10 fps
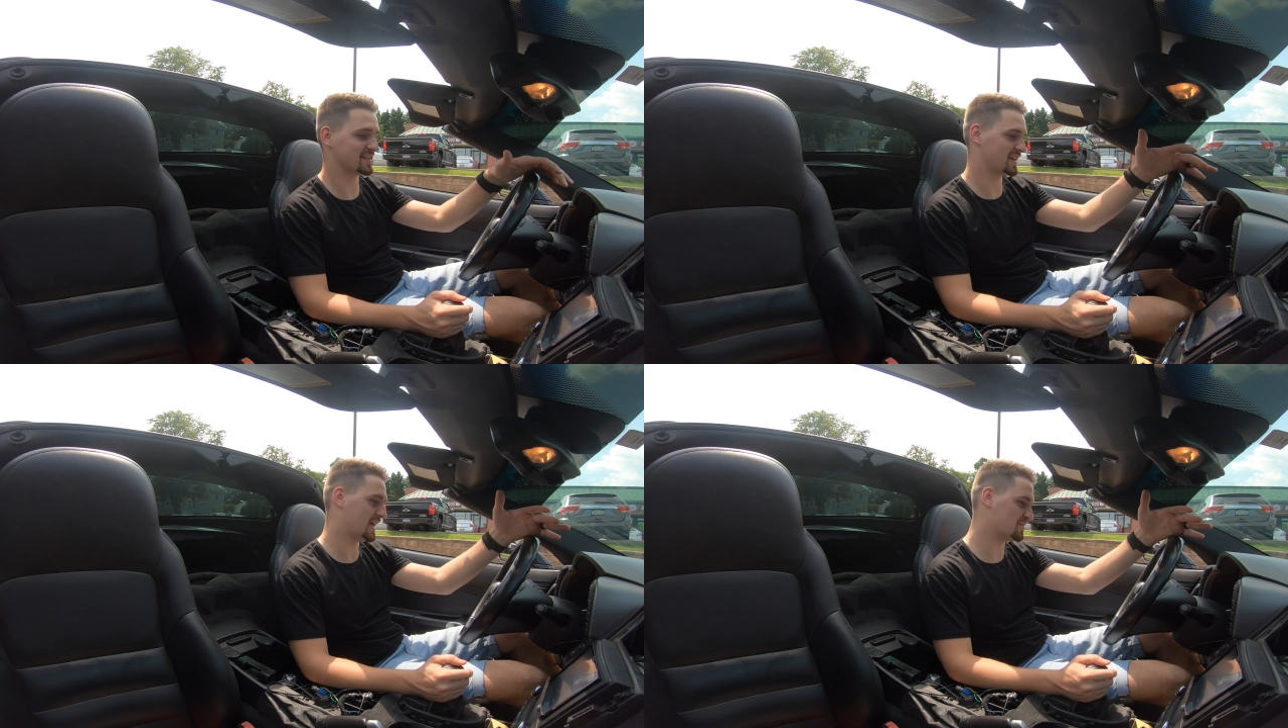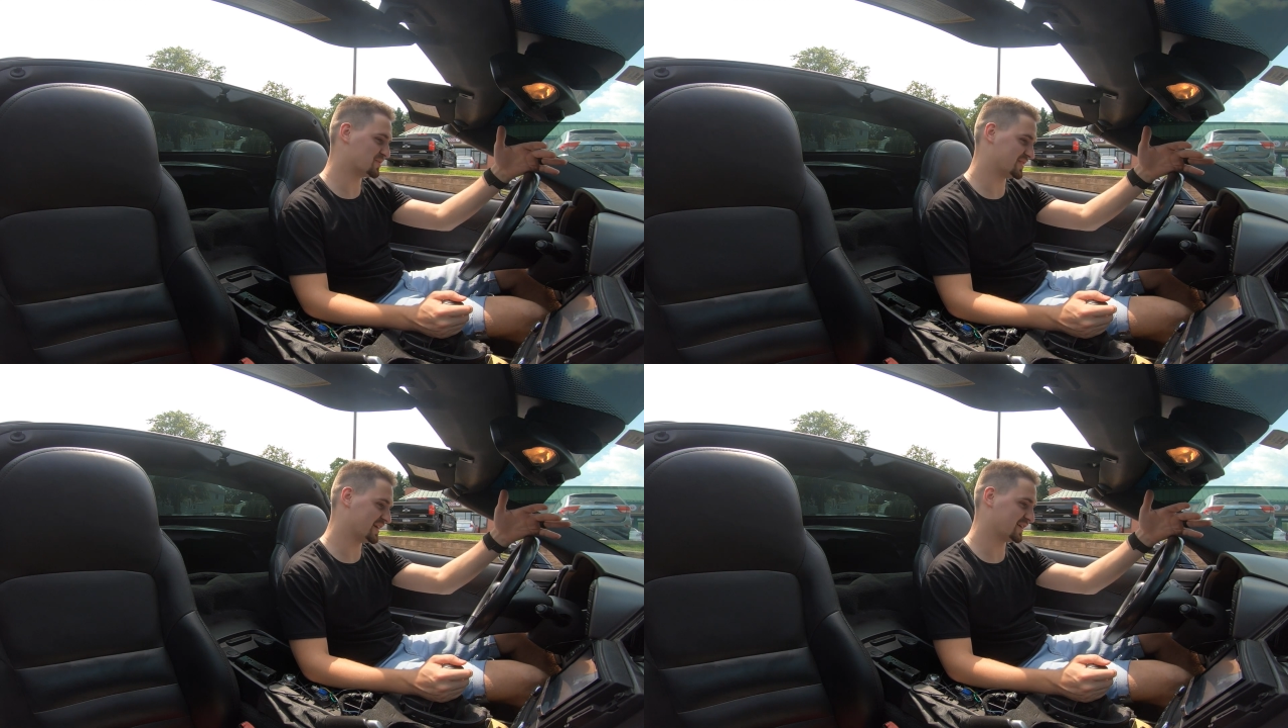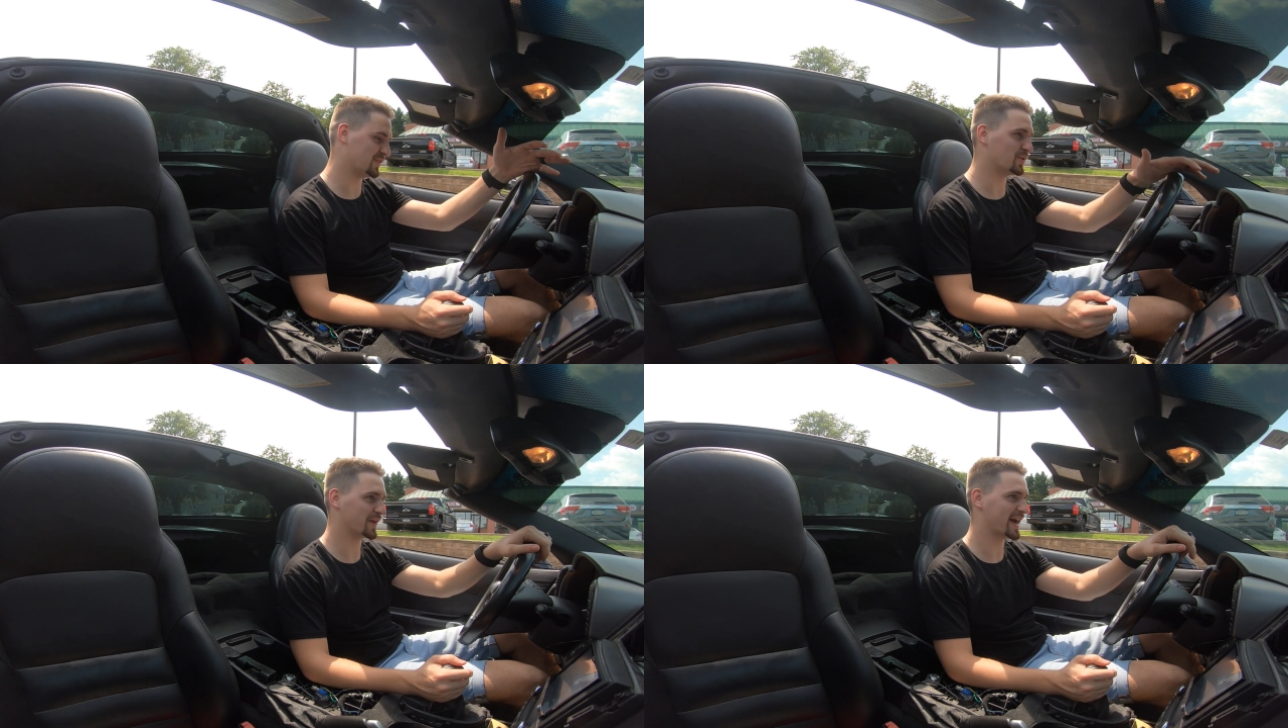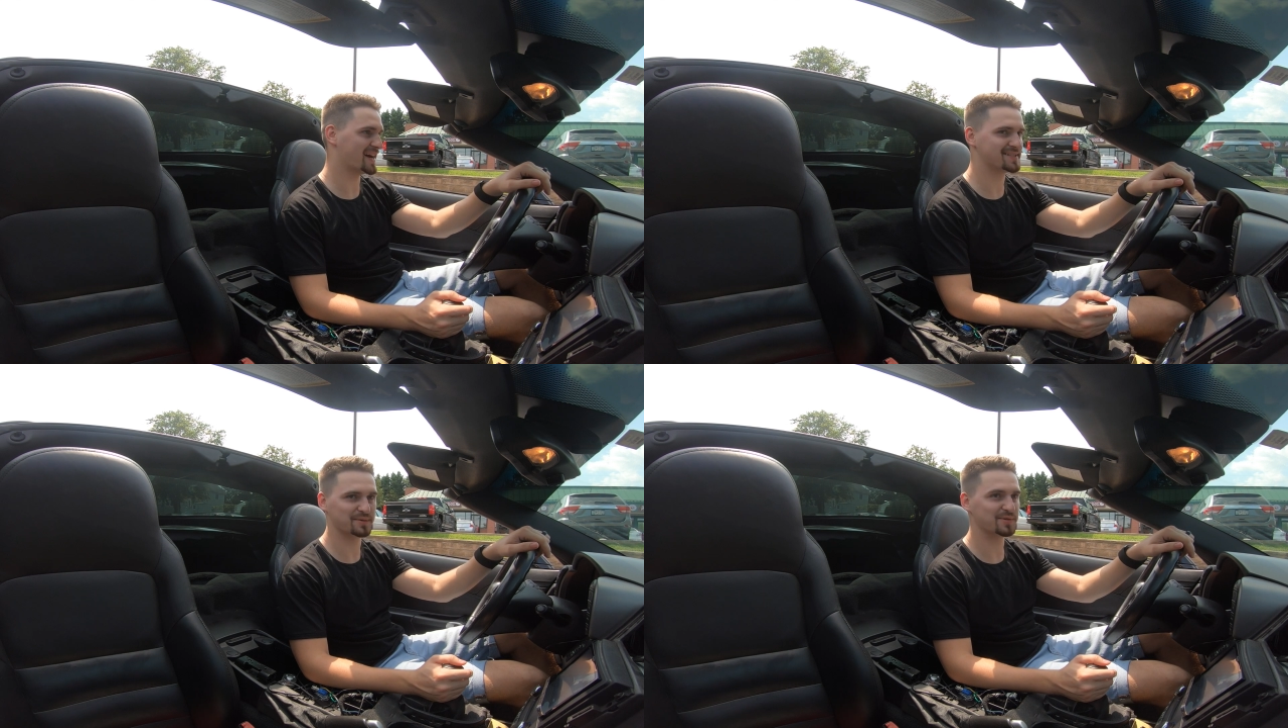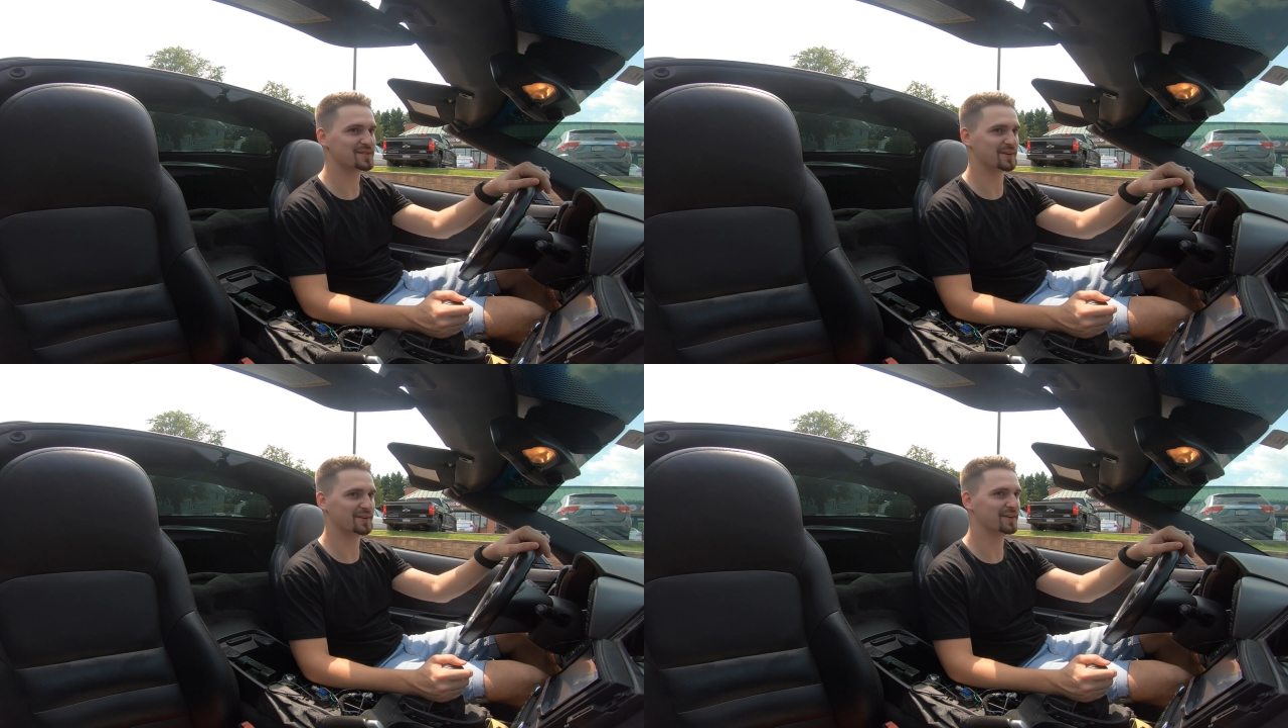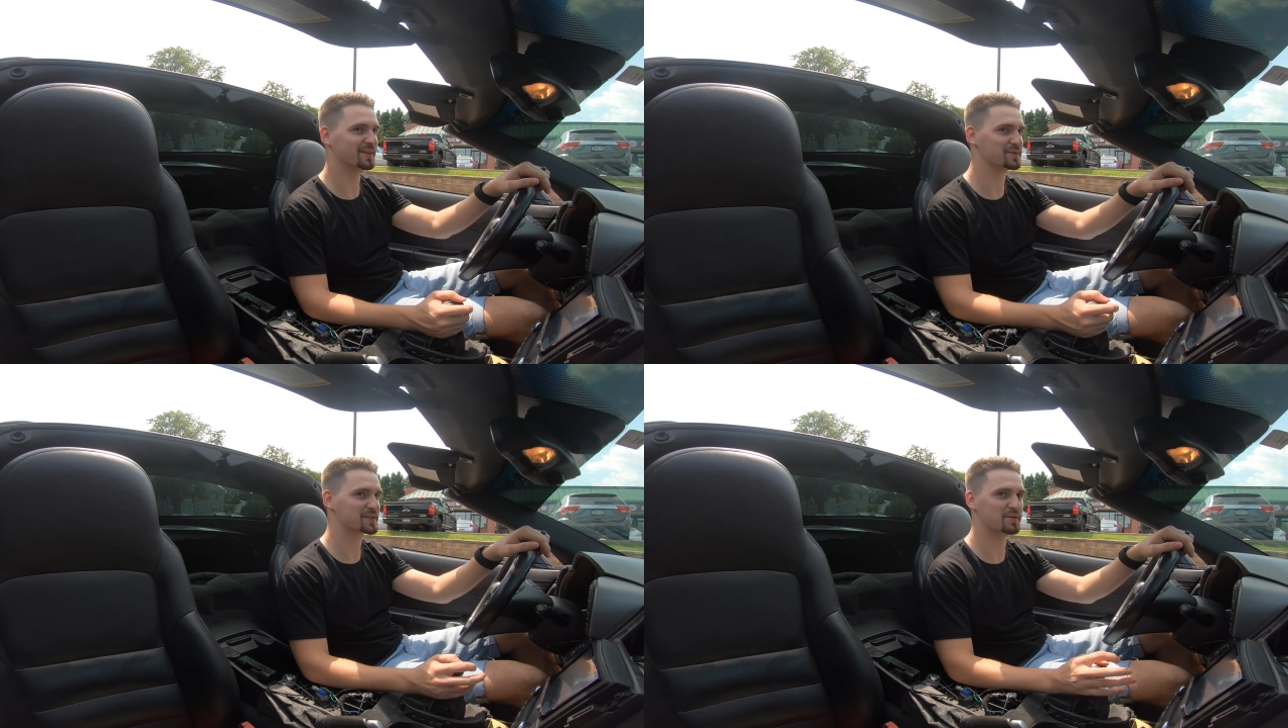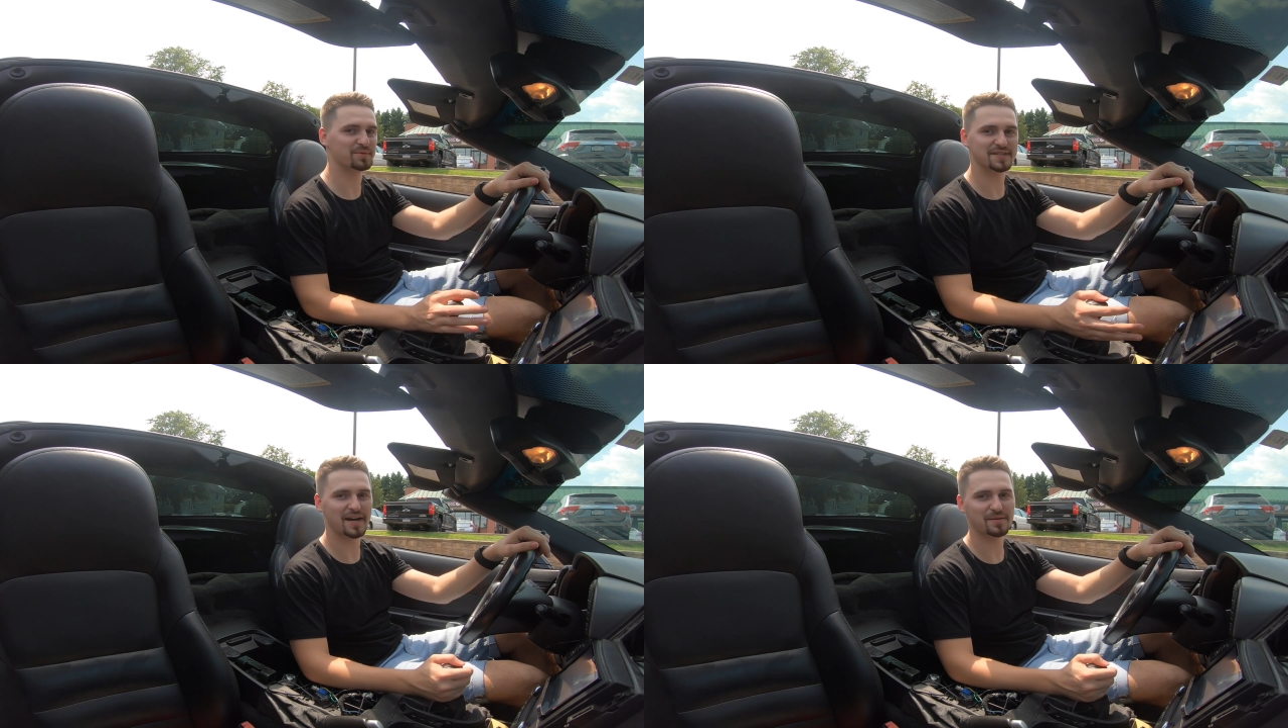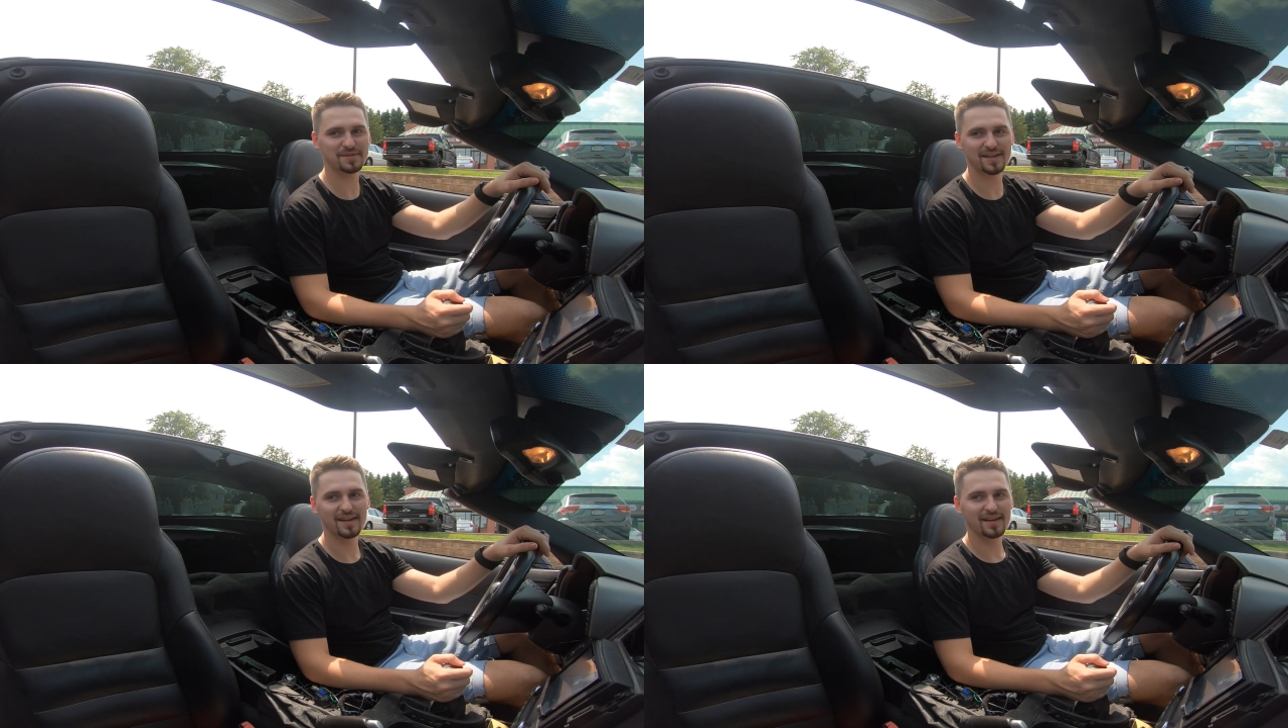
It came with like no gas, and we started those couple times.